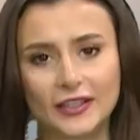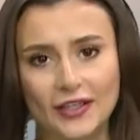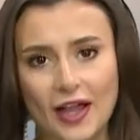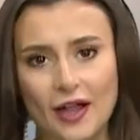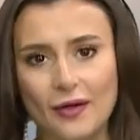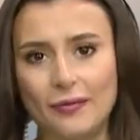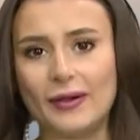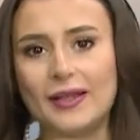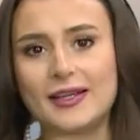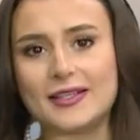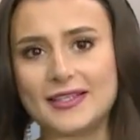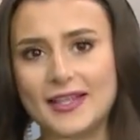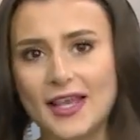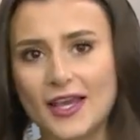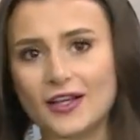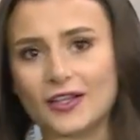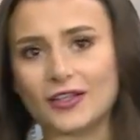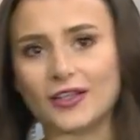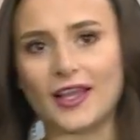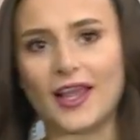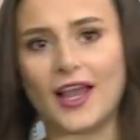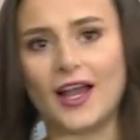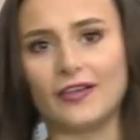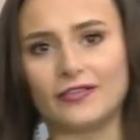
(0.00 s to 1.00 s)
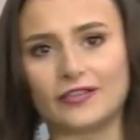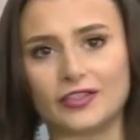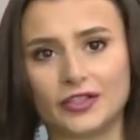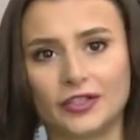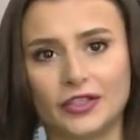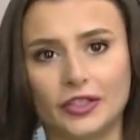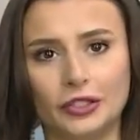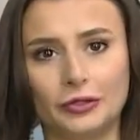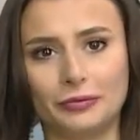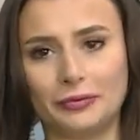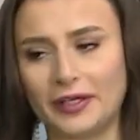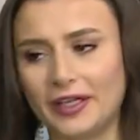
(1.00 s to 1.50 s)
out by Saturday
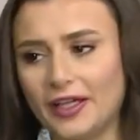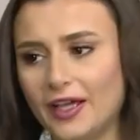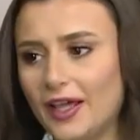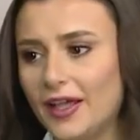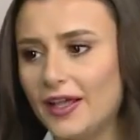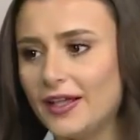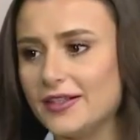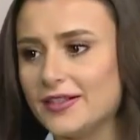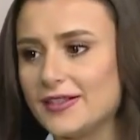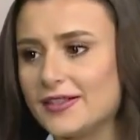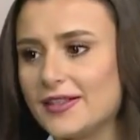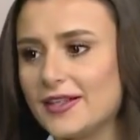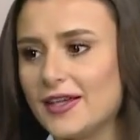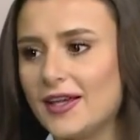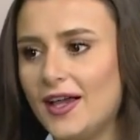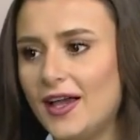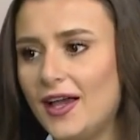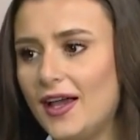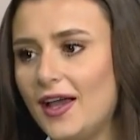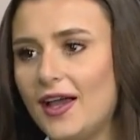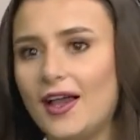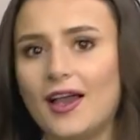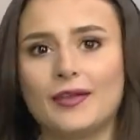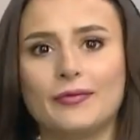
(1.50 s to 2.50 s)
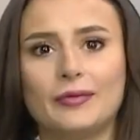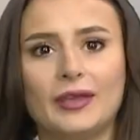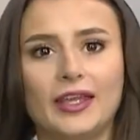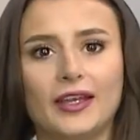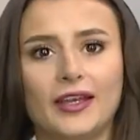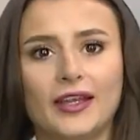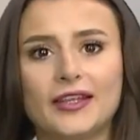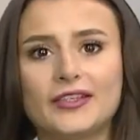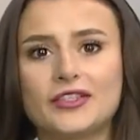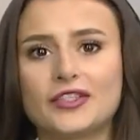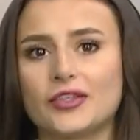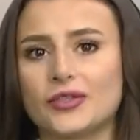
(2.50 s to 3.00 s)
afternoon because, I mean,
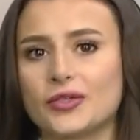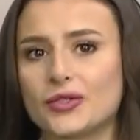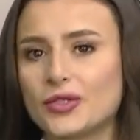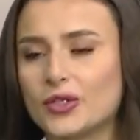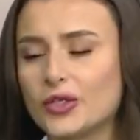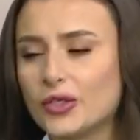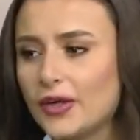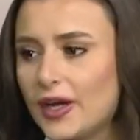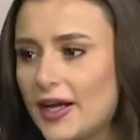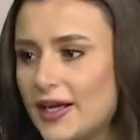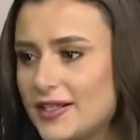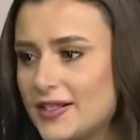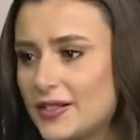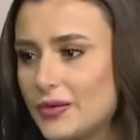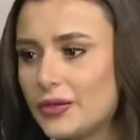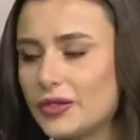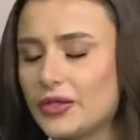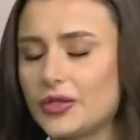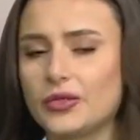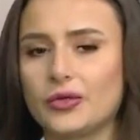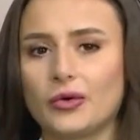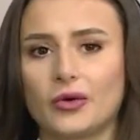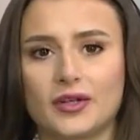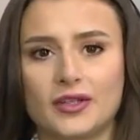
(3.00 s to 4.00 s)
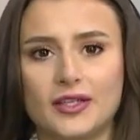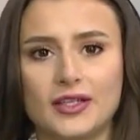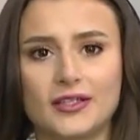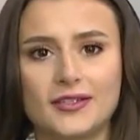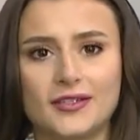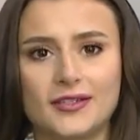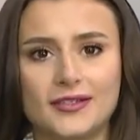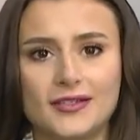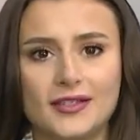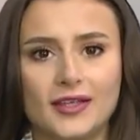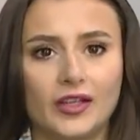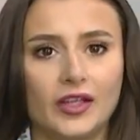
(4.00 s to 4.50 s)
it's just crazy what the Northeast
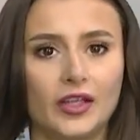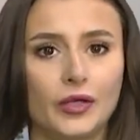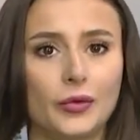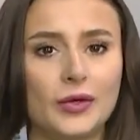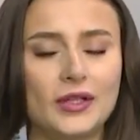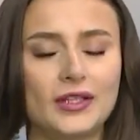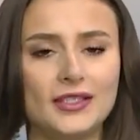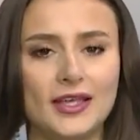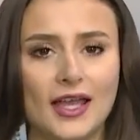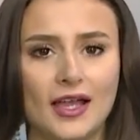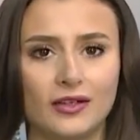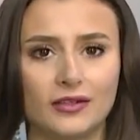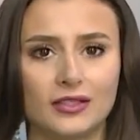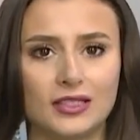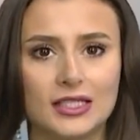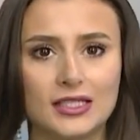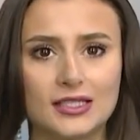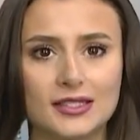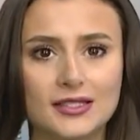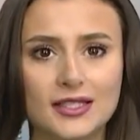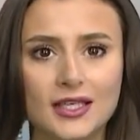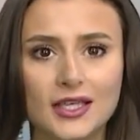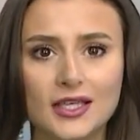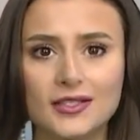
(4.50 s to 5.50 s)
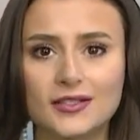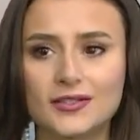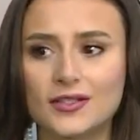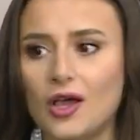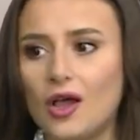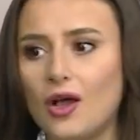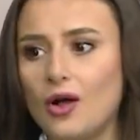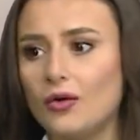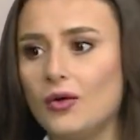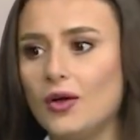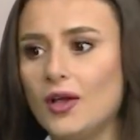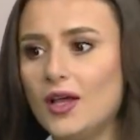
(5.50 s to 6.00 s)
is dealing with now, D.C.
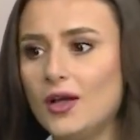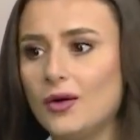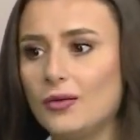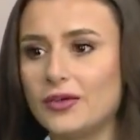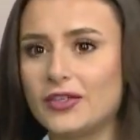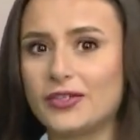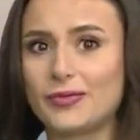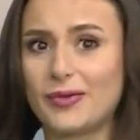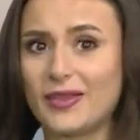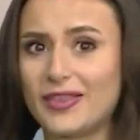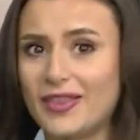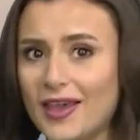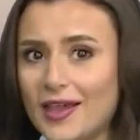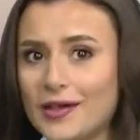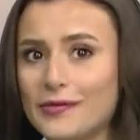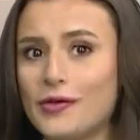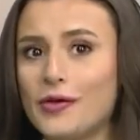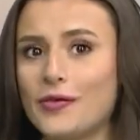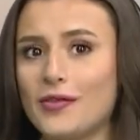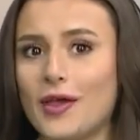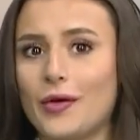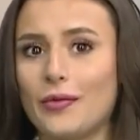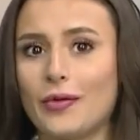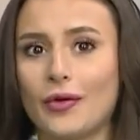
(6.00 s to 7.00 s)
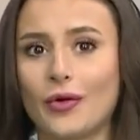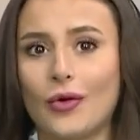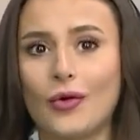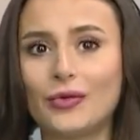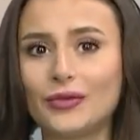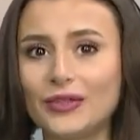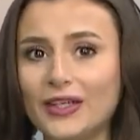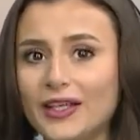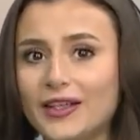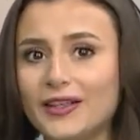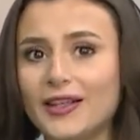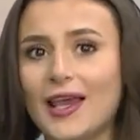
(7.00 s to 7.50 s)
So we should be thankful that we were
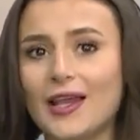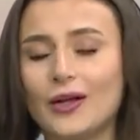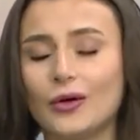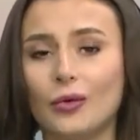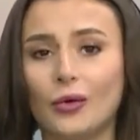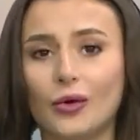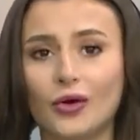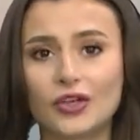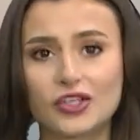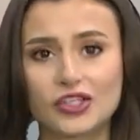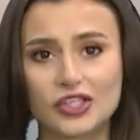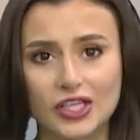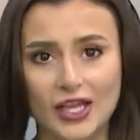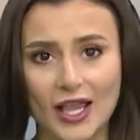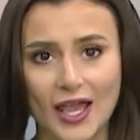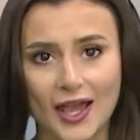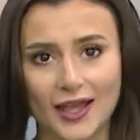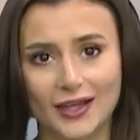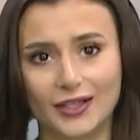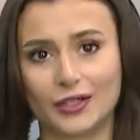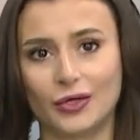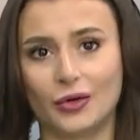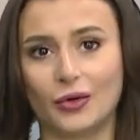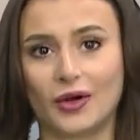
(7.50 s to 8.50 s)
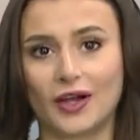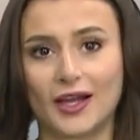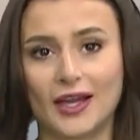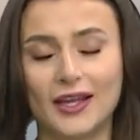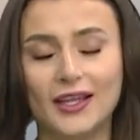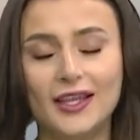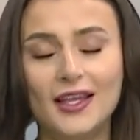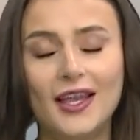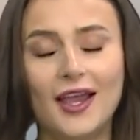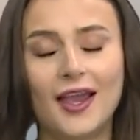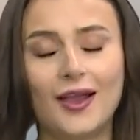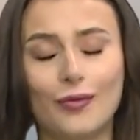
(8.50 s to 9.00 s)
only in that orange category.
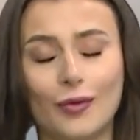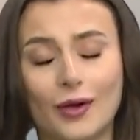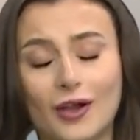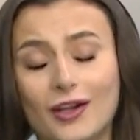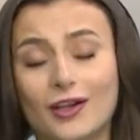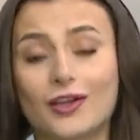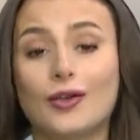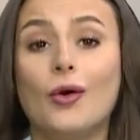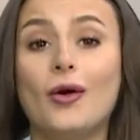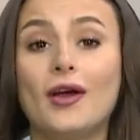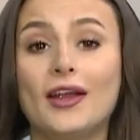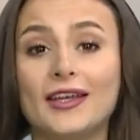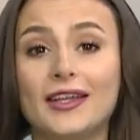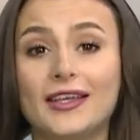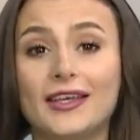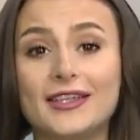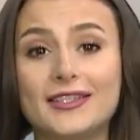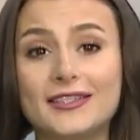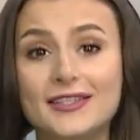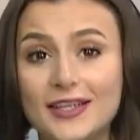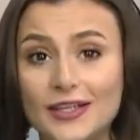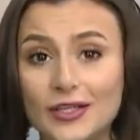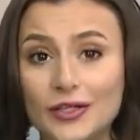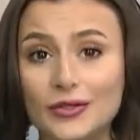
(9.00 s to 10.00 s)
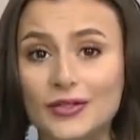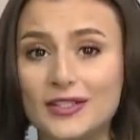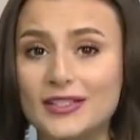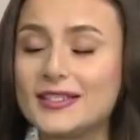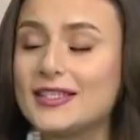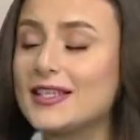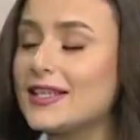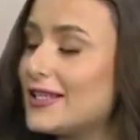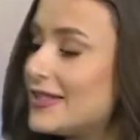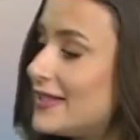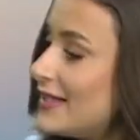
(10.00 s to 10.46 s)
We are going to continue to see that